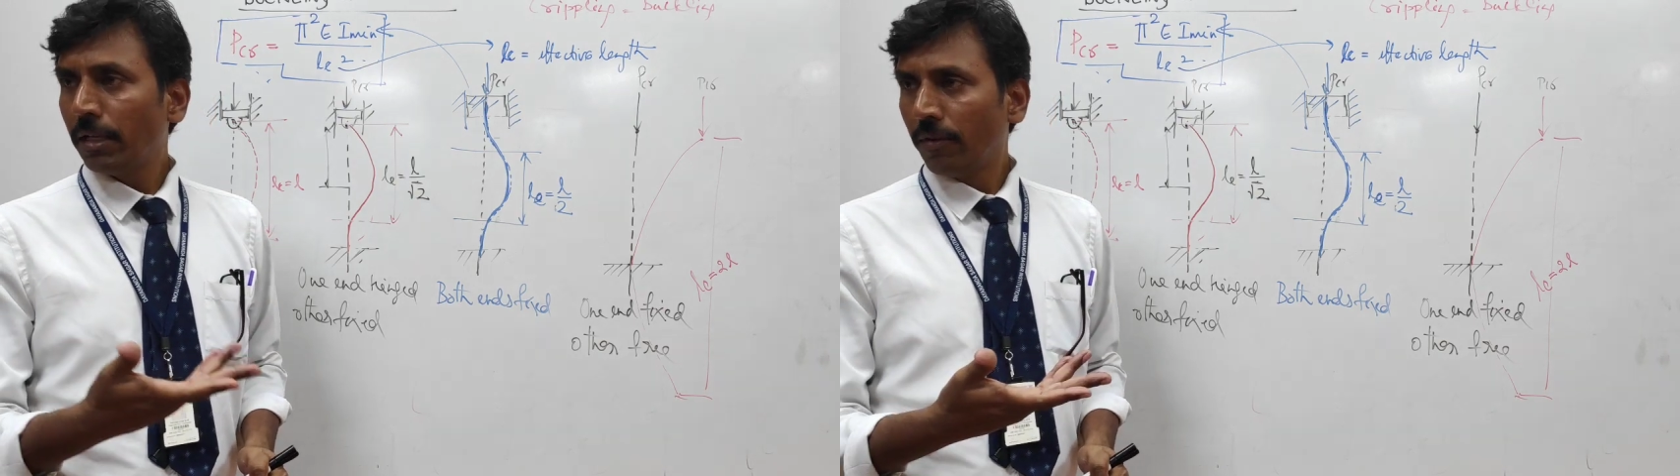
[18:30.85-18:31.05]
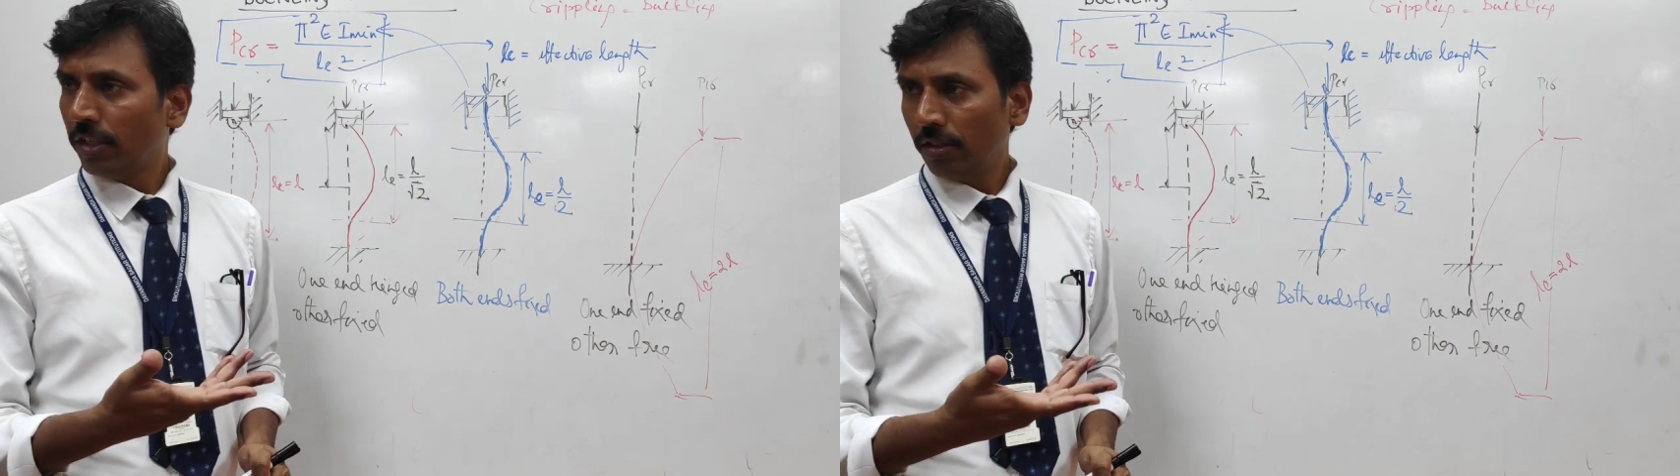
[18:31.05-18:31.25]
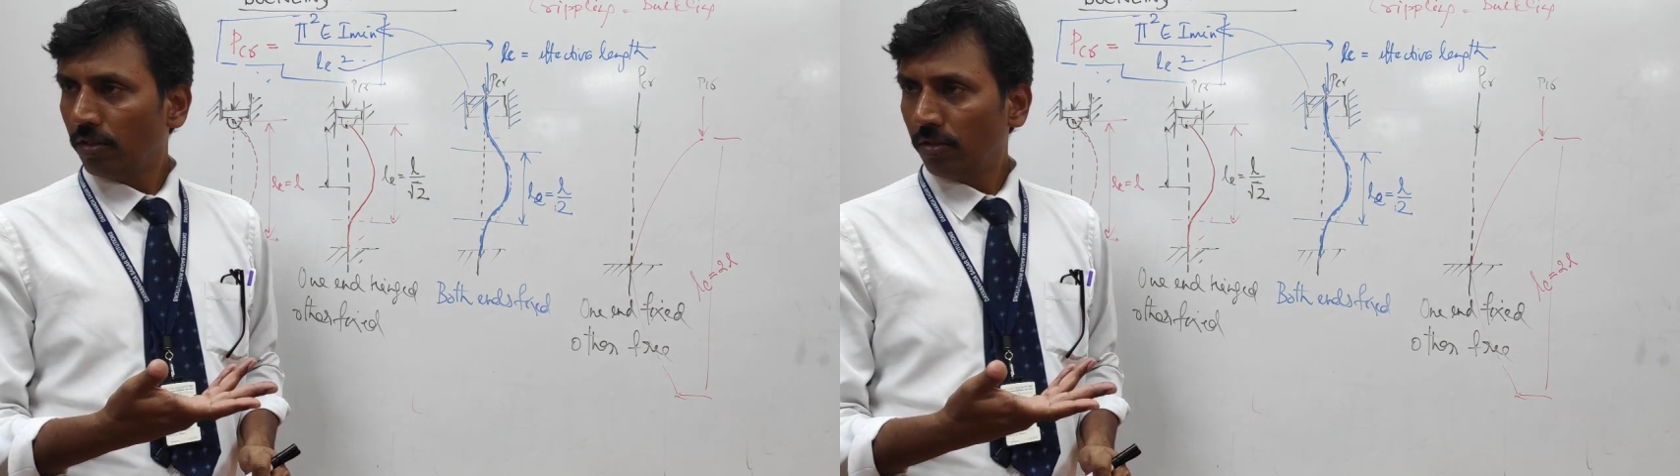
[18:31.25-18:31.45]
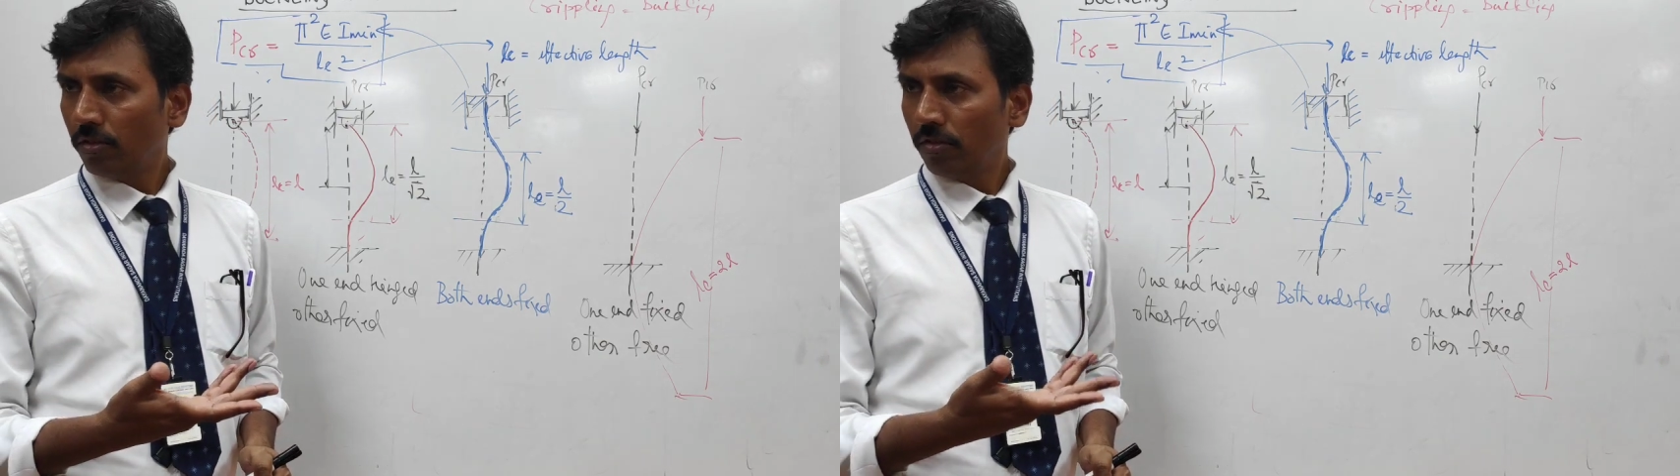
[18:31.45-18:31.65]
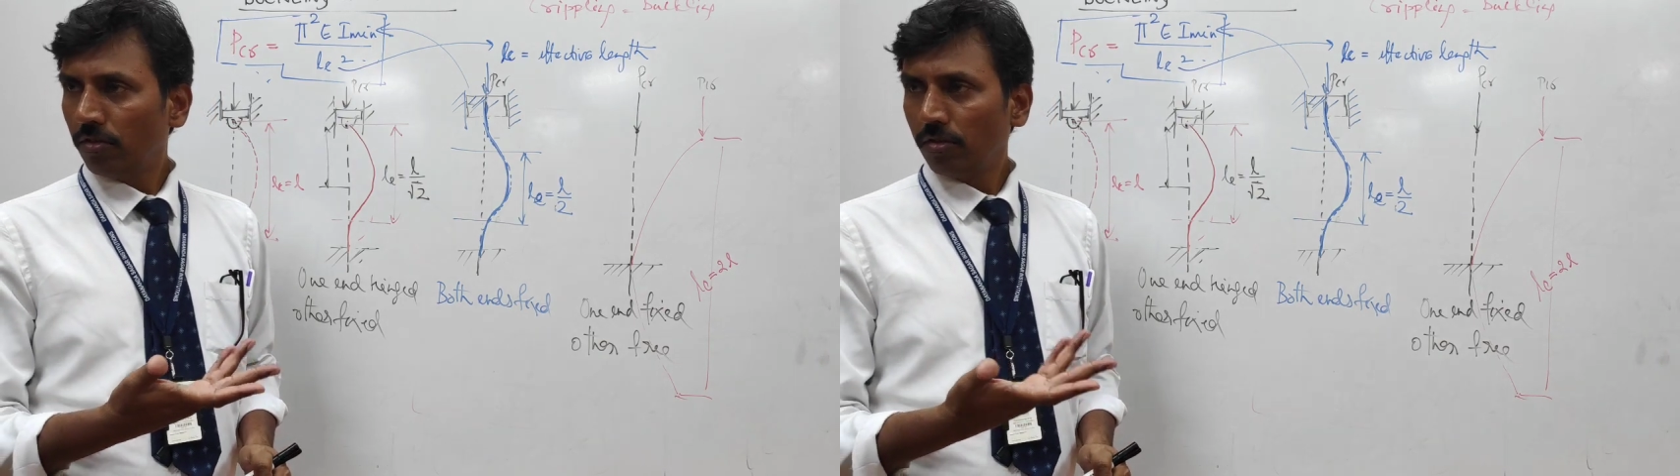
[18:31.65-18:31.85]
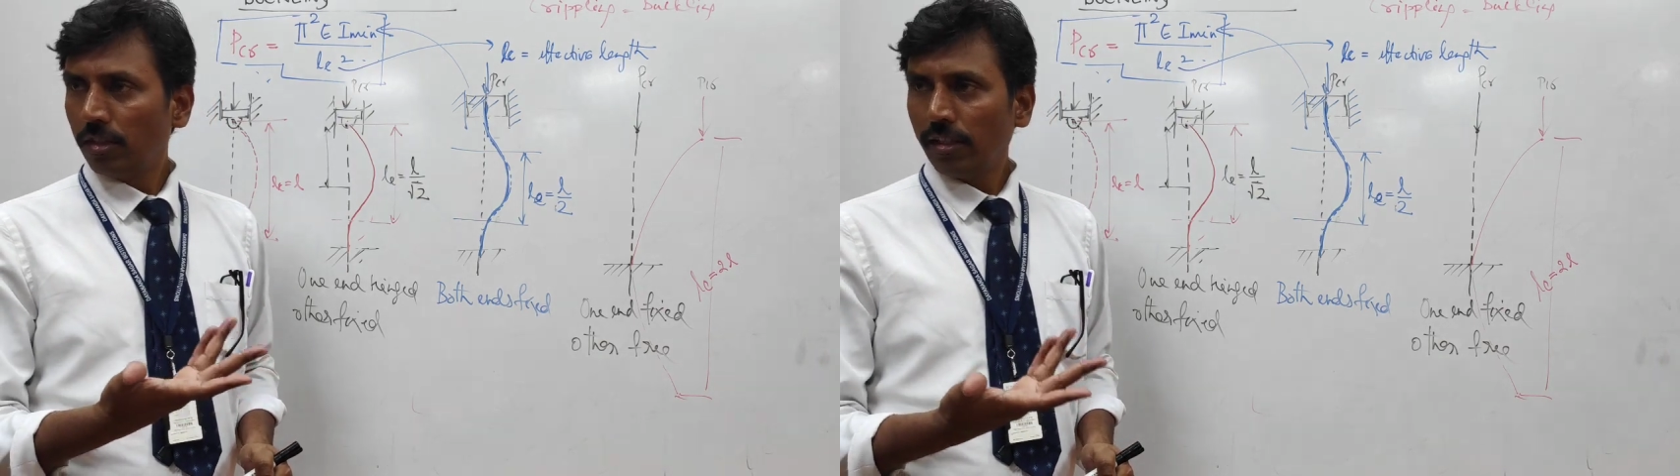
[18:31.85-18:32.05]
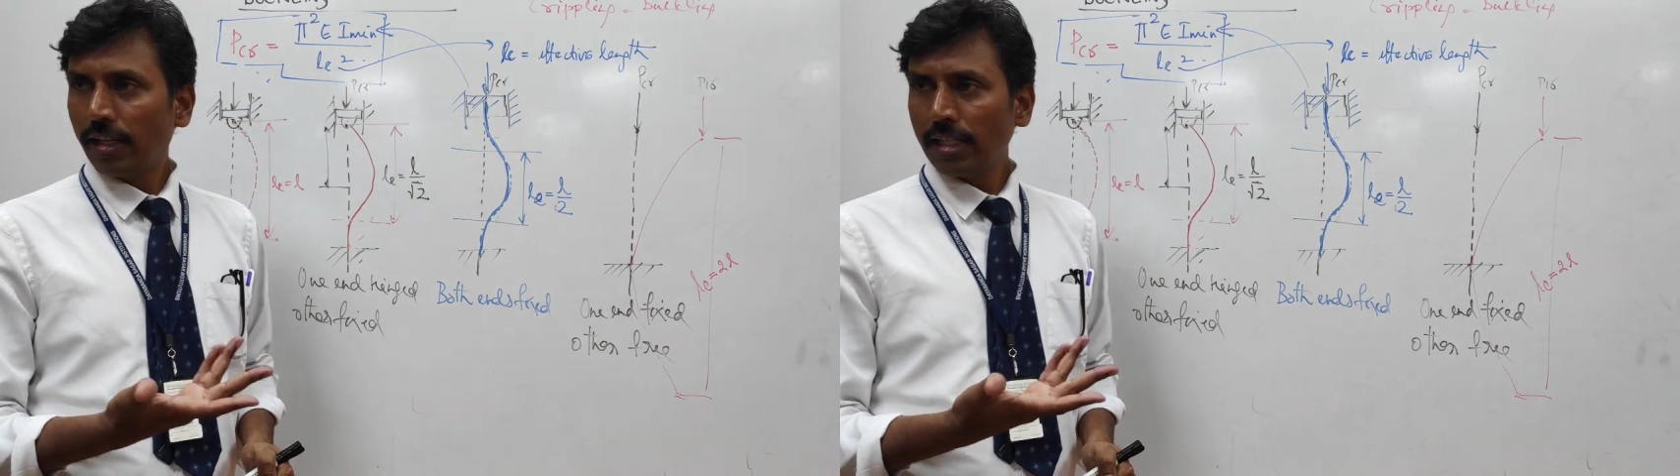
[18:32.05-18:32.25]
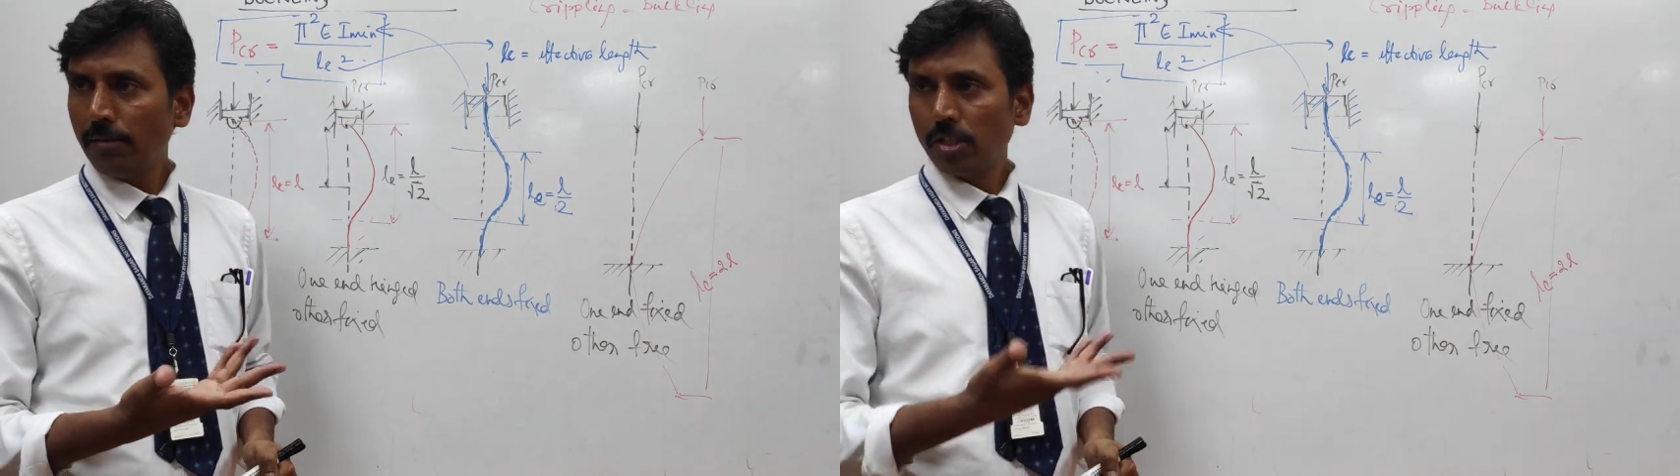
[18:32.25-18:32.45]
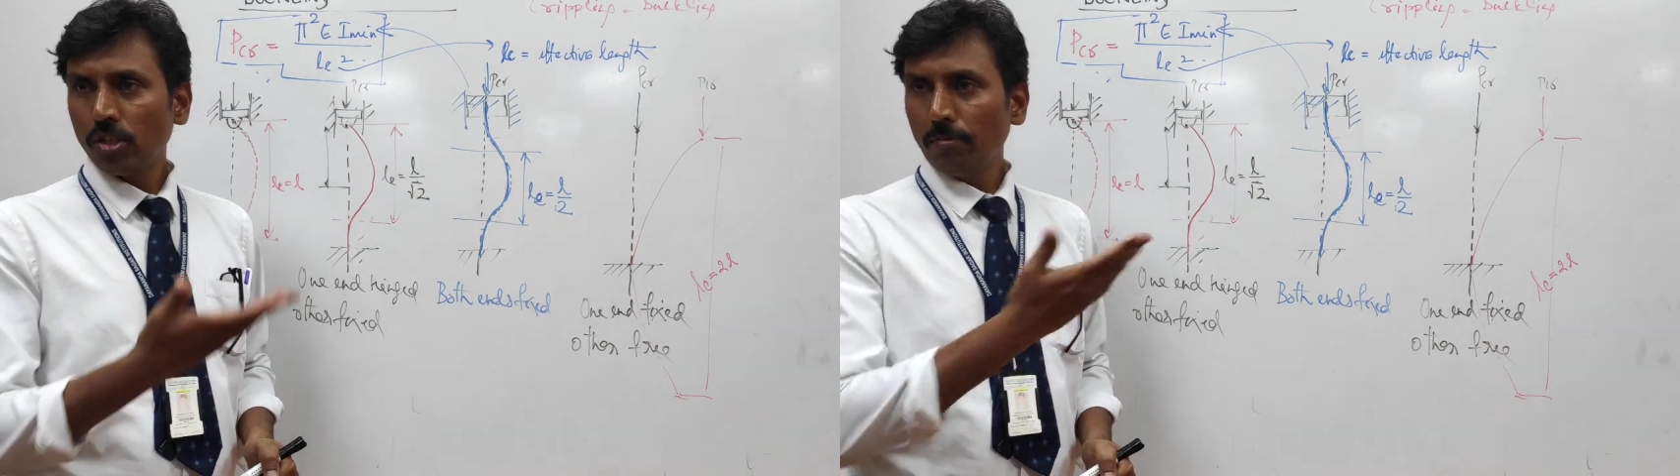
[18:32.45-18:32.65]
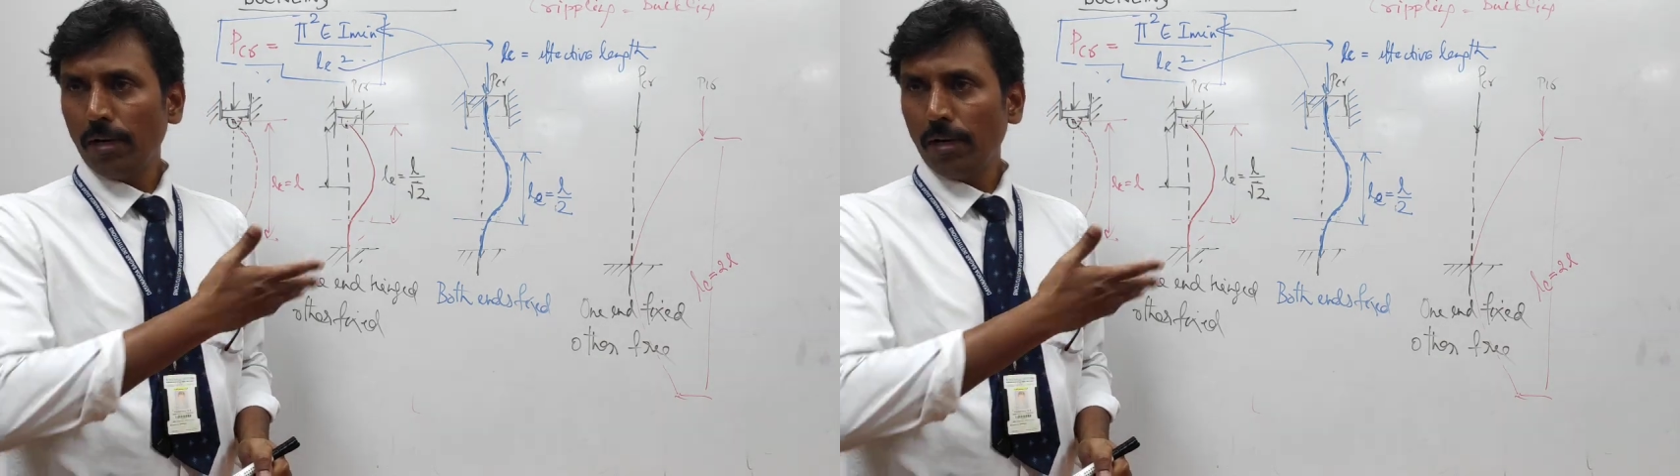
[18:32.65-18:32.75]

given in the examination.